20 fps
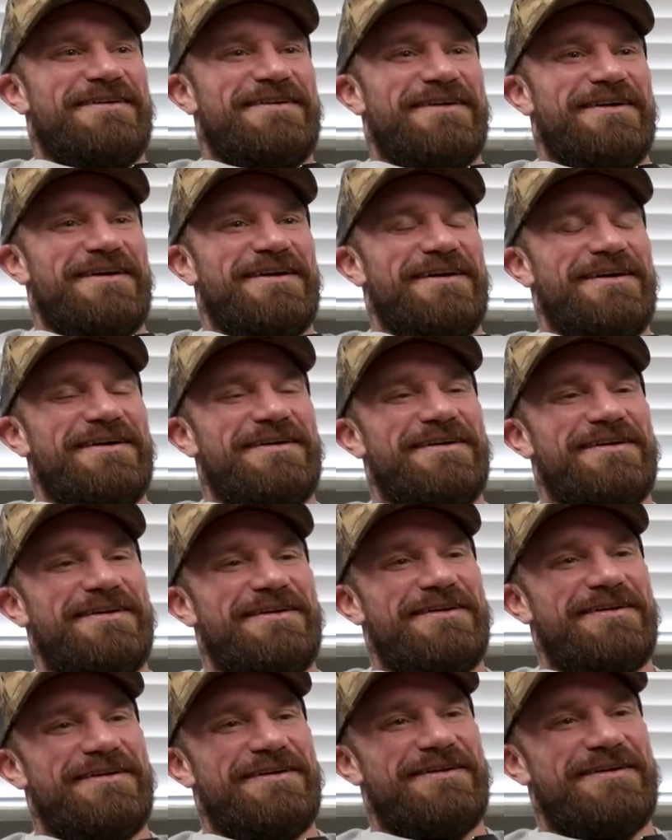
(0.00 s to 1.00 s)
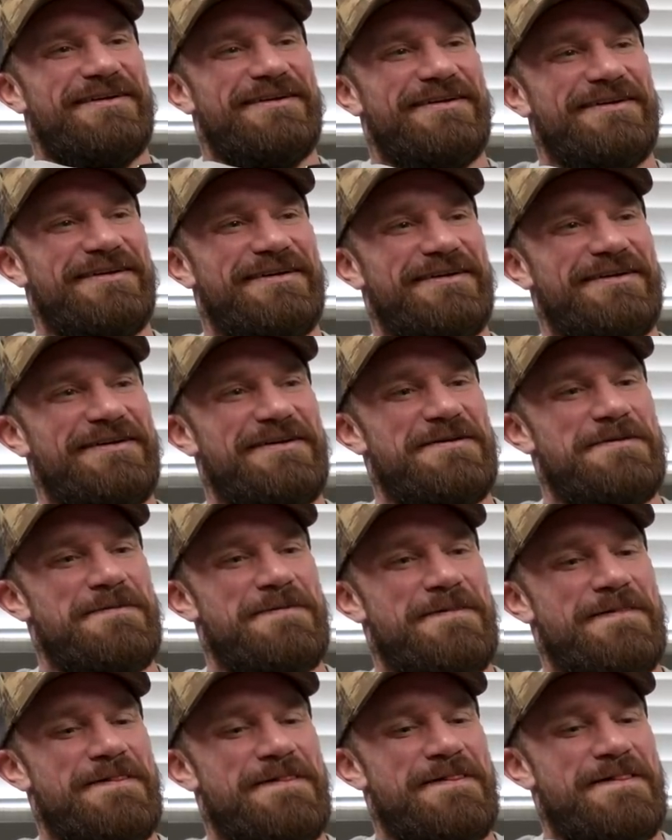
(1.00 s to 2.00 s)

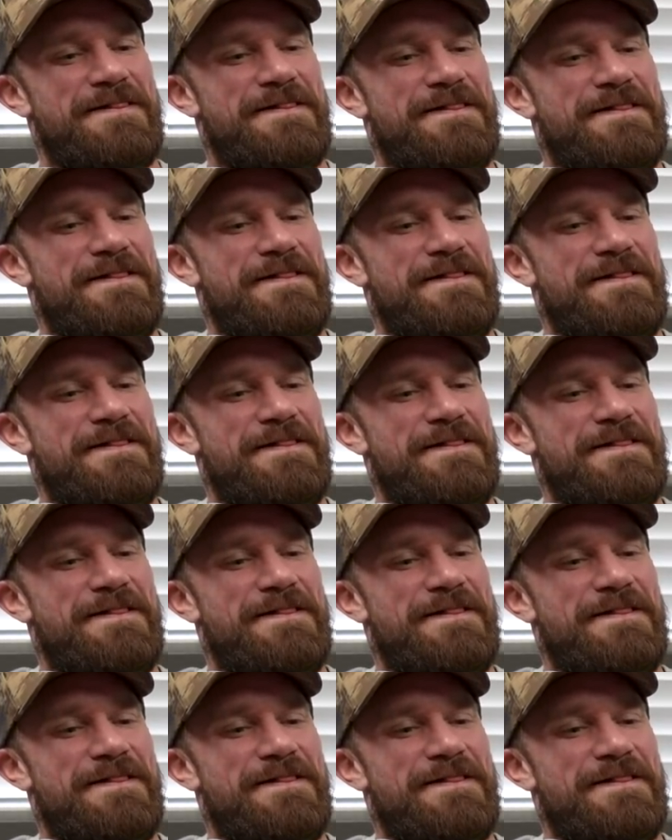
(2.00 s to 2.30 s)
[no speech]